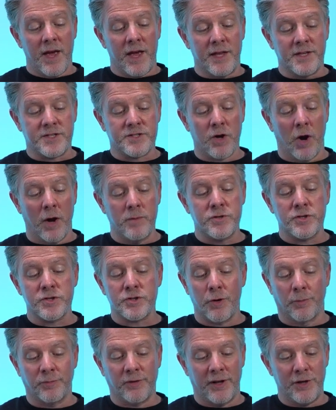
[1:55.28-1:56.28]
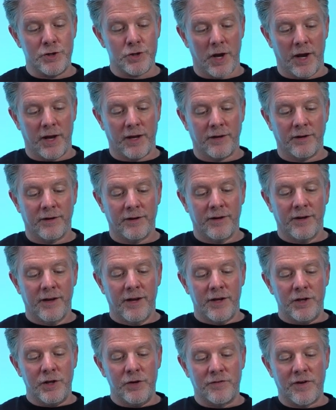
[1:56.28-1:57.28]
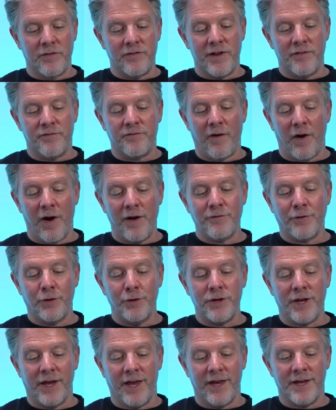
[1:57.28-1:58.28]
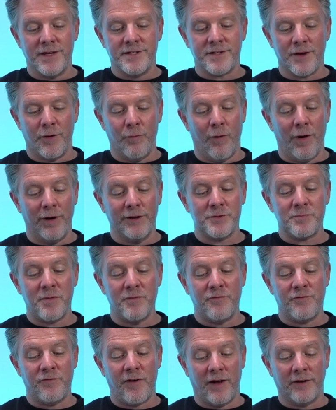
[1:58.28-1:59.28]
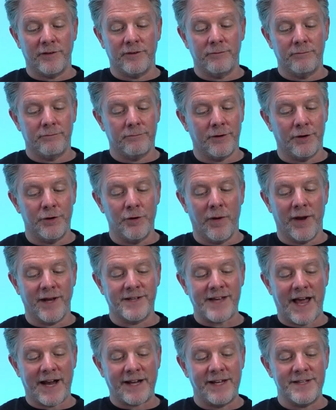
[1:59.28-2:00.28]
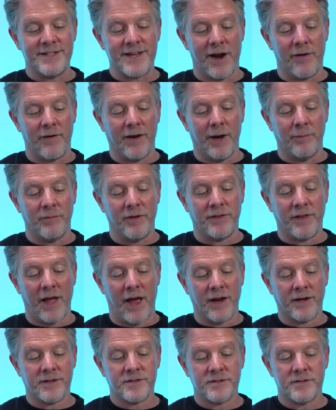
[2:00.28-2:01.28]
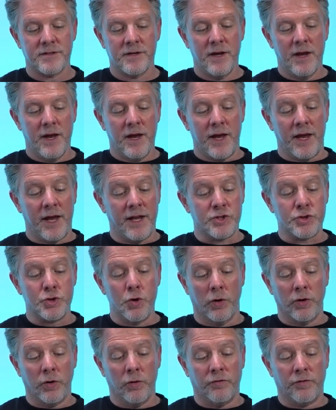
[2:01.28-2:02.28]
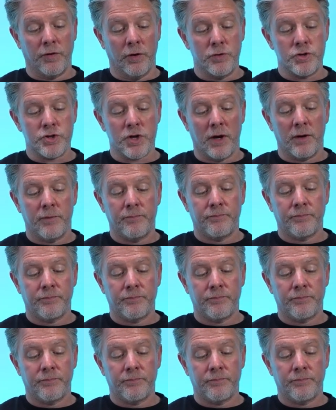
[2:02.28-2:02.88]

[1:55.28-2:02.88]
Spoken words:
It's time to stop DJing. You've given it 5 good years, and while it's been fun, you're not exactly tearing up the decks. It's not your future.